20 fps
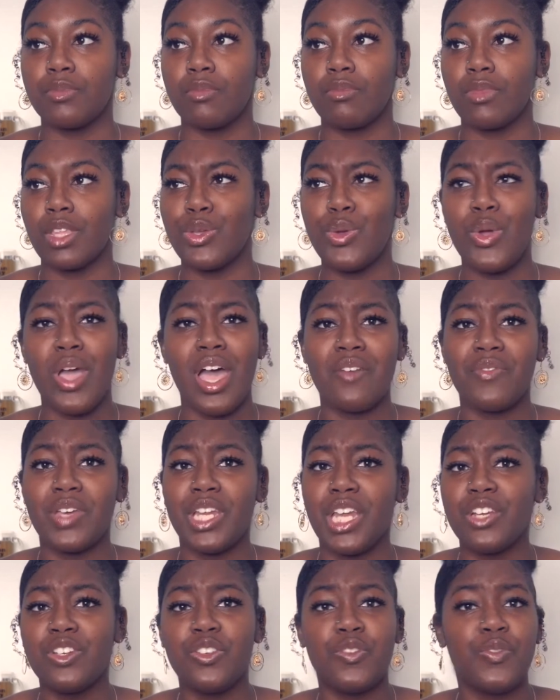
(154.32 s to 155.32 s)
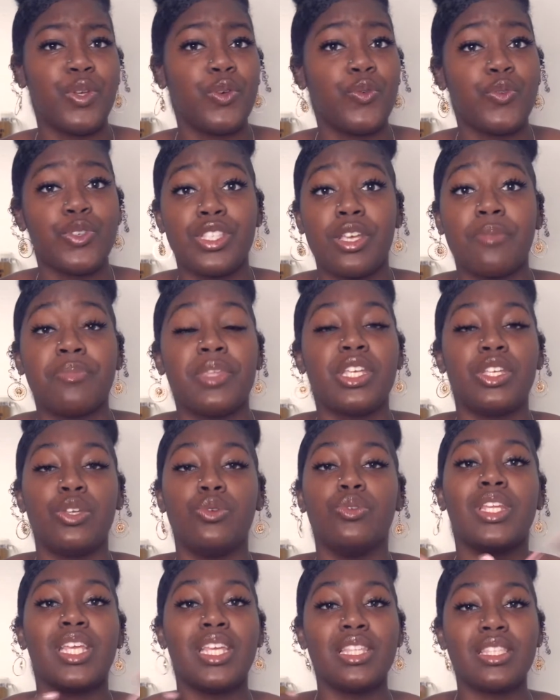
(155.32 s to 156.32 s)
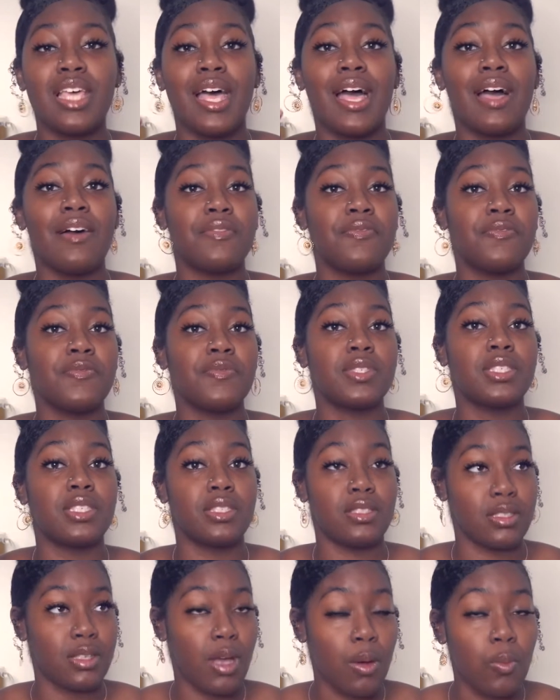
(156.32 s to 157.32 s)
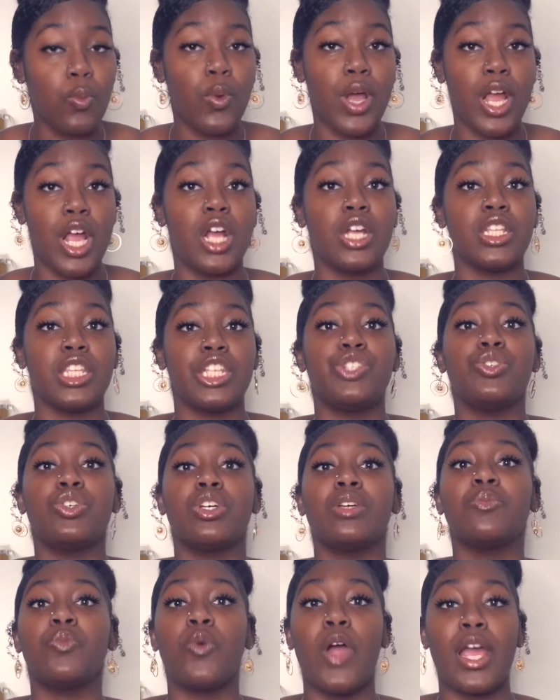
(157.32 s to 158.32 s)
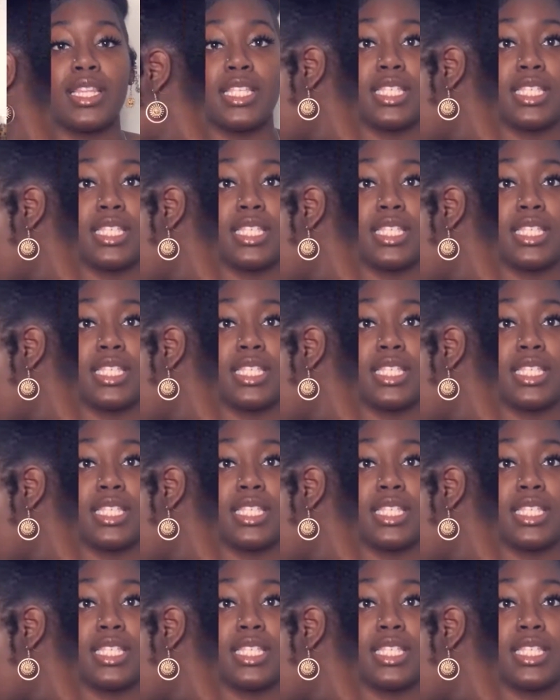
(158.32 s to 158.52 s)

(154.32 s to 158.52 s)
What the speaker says: you have an interview for something, you need to have somewhere that you can write these